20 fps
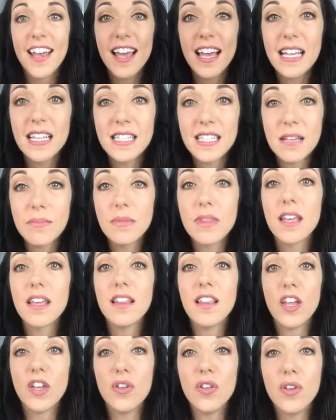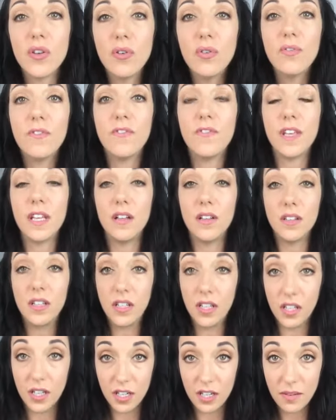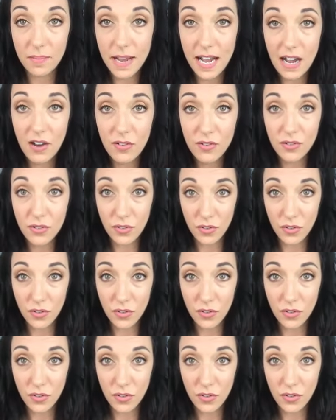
It's something that you feel good about.